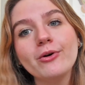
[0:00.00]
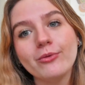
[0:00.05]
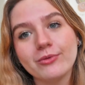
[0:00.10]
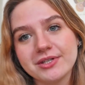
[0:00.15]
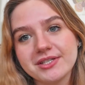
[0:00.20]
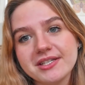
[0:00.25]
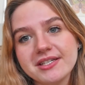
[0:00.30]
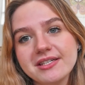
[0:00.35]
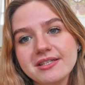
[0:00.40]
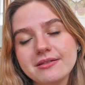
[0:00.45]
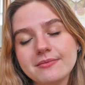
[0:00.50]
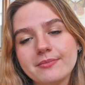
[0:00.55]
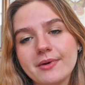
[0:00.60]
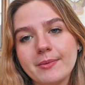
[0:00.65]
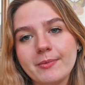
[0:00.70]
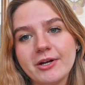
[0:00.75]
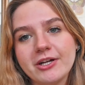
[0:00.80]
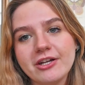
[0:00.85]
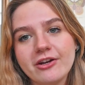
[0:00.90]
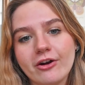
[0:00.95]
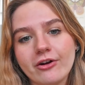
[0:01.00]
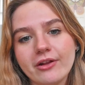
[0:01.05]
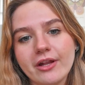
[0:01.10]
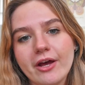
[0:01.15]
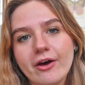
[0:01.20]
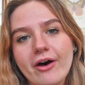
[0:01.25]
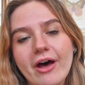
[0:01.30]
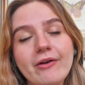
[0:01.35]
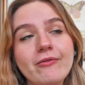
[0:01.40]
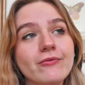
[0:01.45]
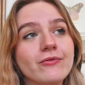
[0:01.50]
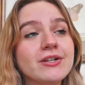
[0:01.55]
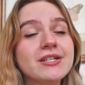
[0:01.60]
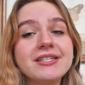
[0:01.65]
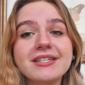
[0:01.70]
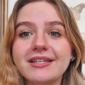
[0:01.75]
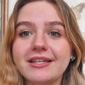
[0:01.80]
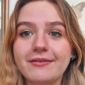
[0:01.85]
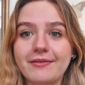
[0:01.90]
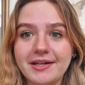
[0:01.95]
Horses by Brandi Carlile. I
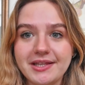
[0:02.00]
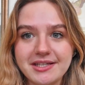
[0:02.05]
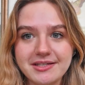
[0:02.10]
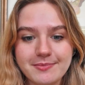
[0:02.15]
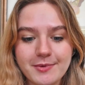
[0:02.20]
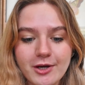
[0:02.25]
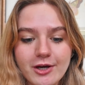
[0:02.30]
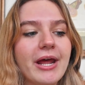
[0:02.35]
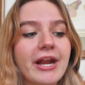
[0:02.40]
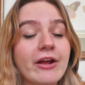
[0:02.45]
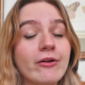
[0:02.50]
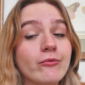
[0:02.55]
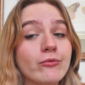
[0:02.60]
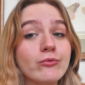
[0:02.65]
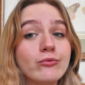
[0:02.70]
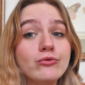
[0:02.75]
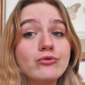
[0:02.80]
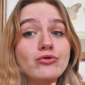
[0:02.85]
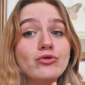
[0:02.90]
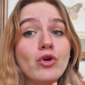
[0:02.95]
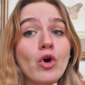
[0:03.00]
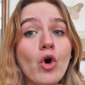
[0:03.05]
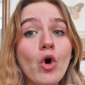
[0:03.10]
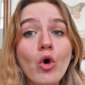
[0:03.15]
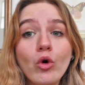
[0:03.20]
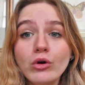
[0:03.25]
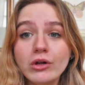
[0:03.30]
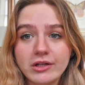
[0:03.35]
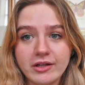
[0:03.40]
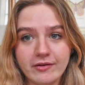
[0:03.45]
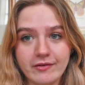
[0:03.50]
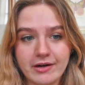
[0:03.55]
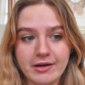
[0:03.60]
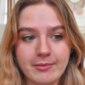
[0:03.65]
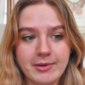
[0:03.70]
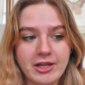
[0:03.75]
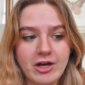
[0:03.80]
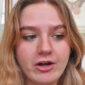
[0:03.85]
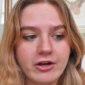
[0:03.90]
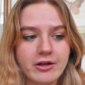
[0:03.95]
recently read this book and I totally
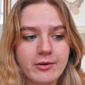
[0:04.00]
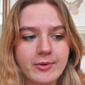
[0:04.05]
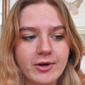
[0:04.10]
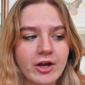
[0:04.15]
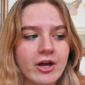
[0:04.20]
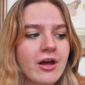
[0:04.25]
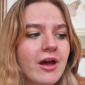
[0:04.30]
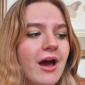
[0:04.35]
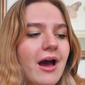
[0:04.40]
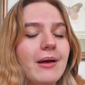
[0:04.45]
recommend the audiobook.